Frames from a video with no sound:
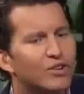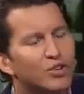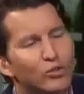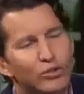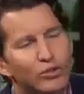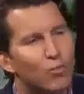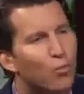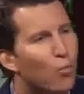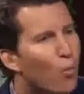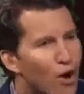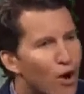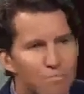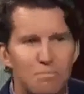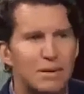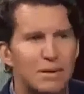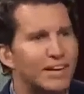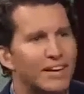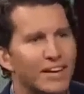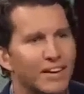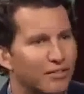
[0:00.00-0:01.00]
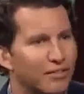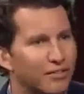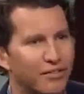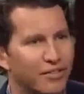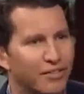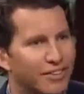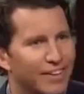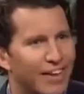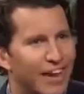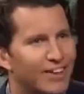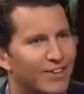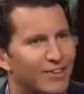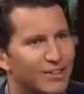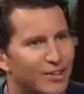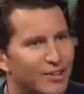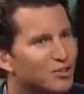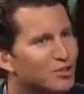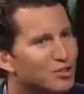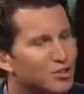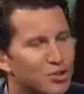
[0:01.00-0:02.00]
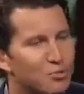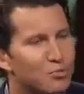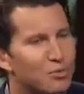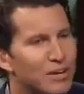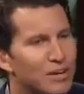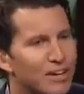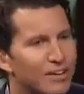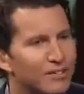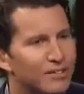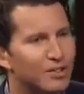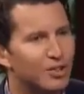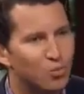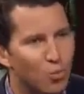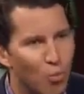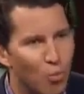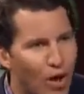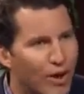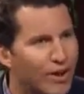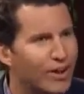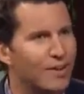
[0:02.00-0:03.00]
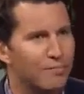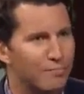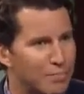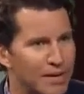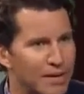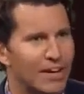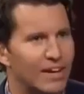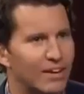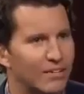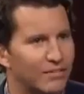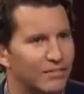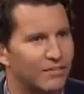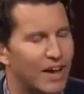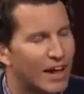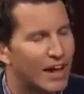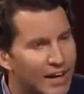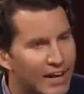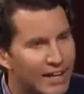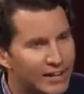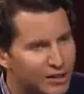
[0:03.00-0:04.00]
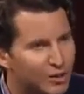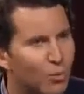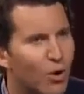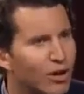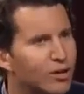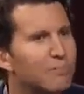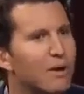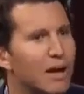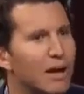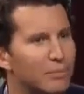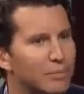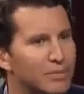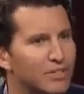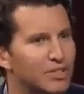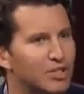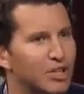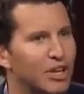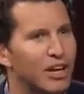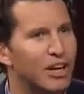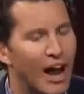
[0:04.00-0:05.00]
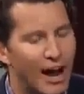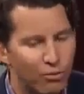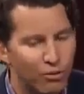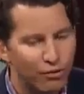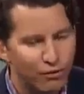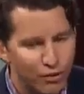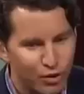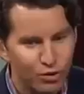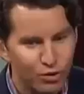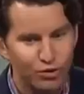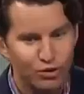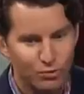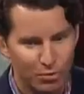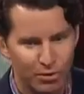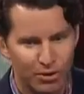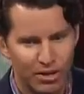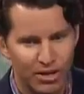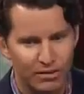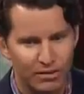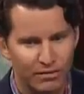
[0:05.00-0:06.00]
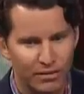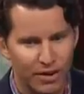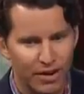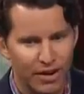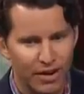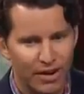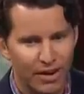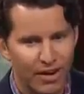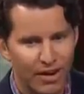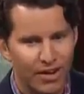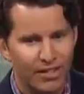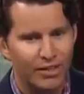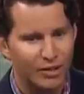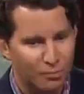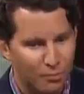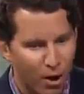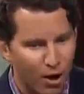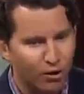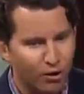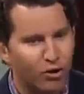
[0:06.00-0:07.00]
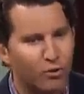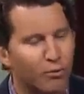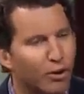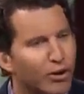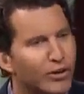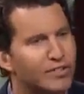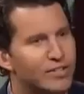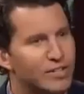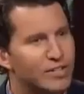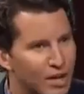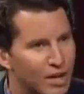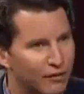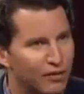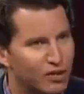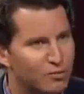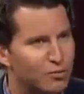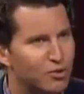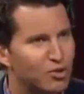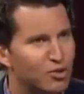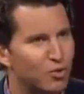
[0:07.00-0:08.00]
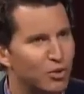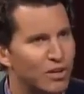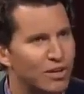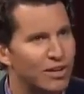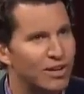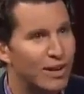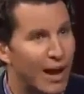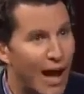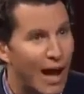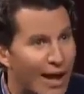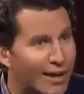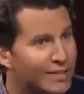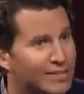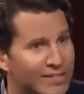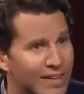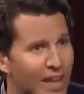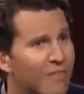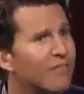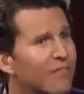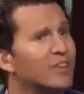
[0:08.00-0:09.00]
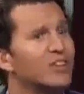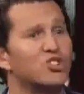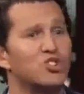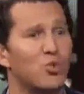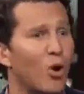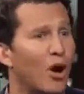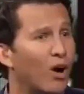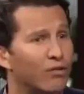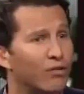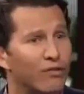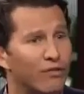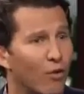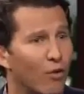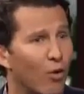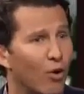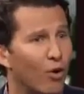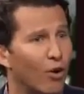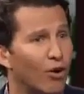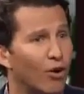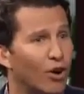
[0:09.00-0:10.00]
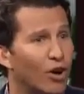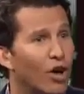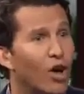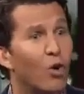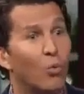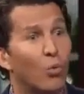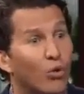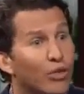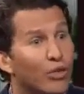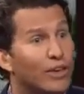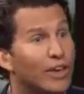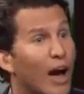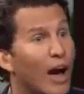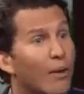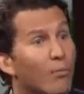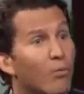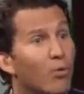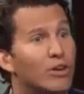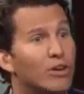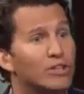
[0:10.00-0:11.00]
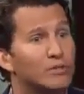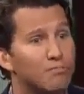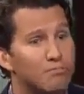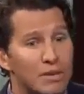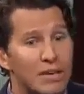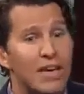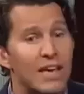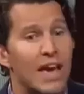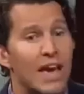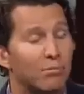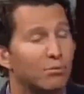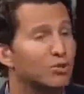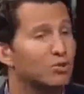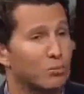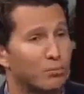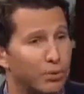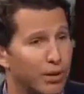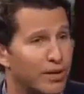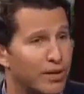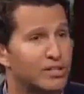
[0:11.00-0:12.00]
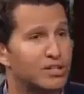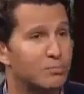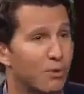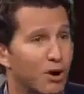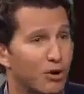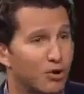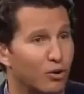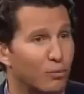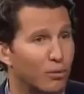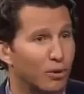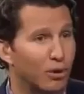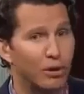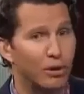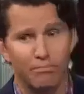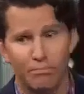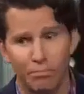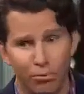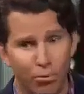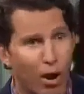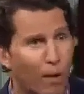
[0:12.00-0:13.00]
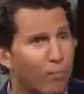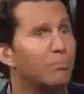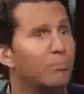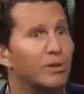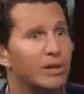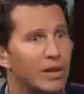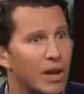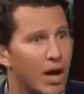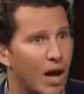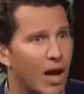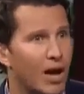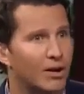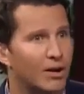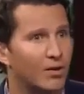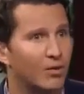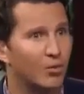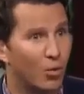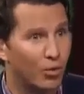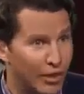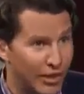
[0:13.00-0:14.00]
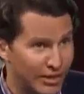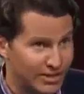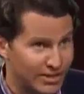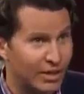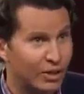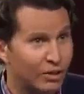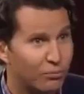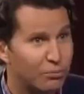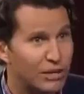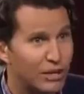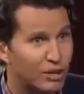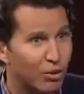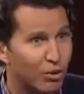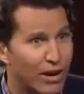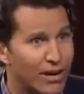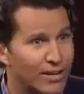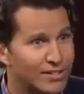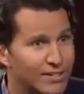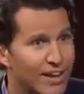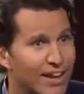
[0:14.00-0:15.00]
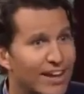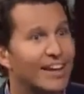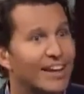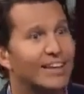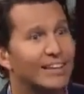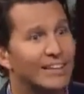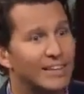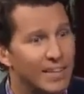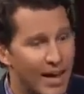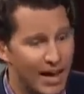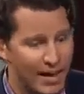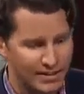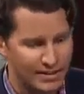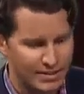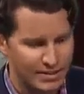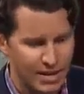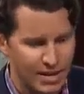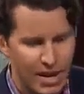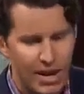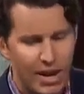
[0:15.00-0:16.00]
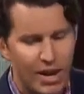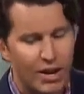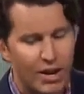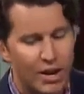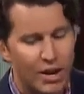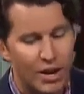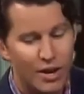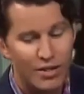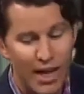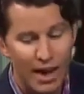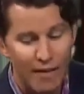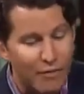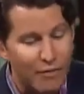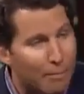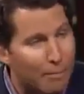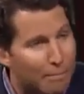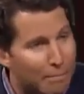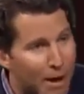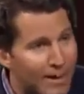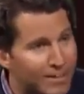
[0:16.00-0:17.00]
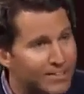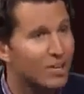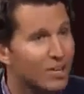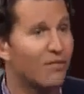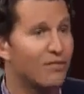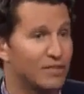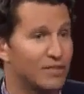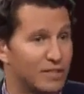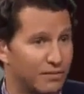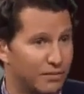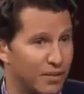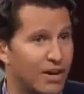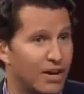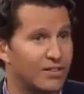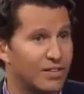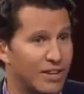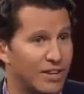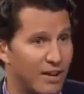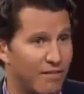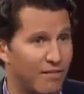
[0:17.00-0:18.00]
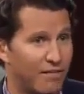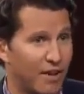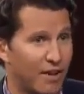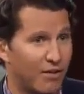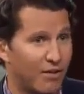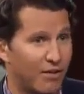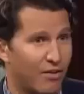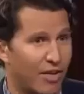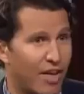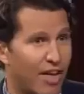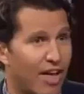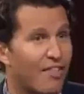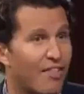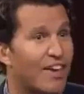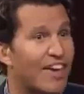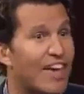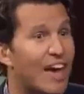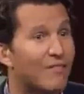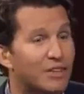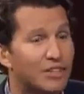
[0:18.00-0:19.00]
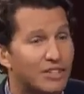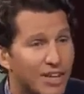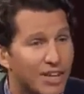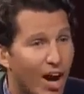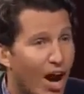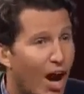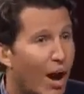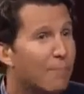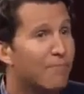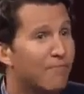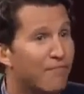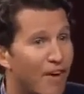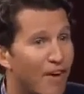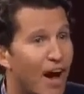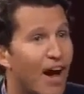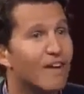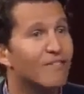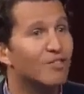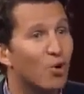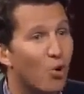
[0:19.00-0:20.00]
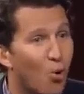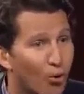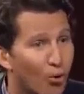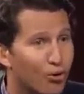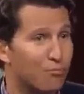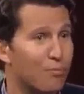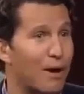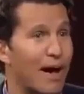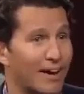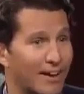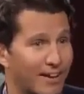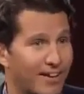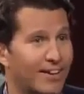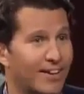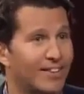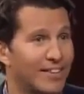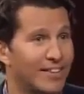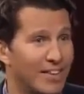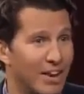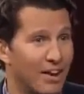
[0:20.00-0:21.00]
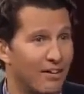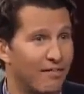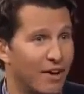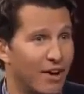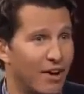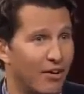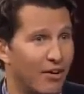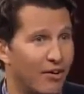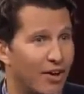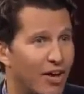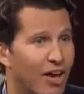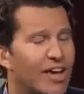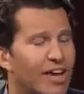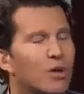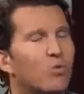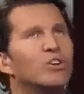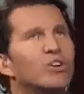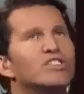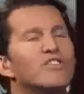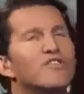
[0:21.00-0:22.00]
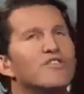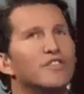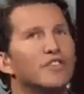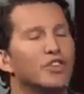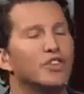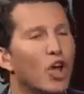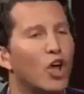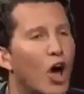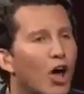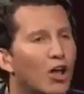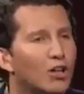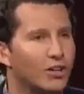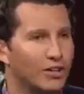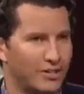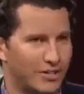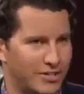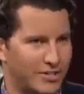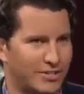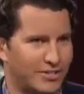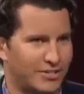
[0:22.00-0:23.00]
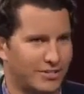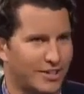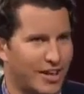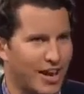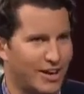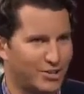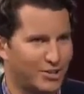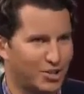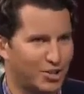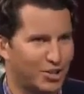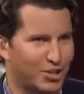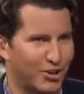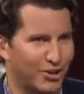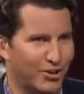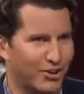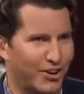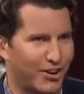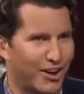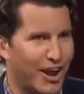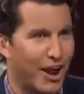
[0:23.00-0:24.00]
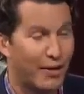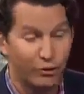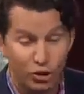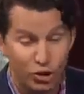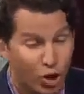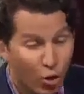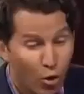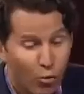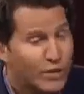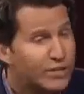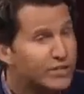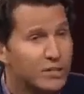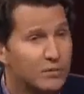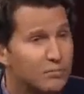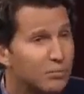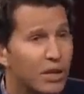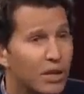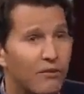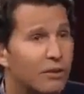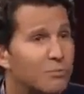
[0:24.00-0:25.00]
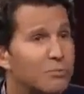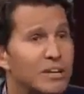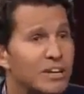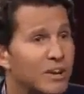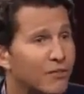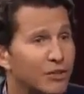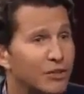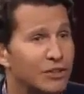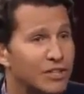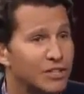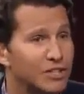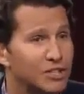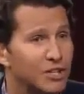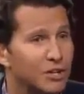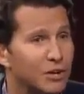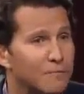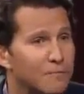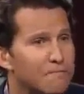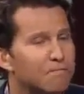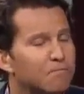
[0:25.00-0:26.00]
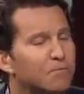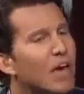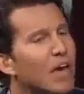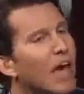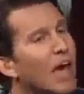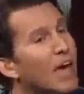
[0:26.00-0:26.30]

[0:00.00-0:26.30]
There's only one big if, Kate. You said there's too many ifs. There's one big if, and it is the running back position. And I refuse to believe that DeMarco Murray is the difference between 9-7 and 12-4. Will the Cowboys be able to replace DeMarco Murray? Probably not. Will they still be great? Yes. They have the best offensive line in the NFL. They have a top 5 quarterback in the NFL. He was flawless last year. And there's no reason to believe he'd be different this year.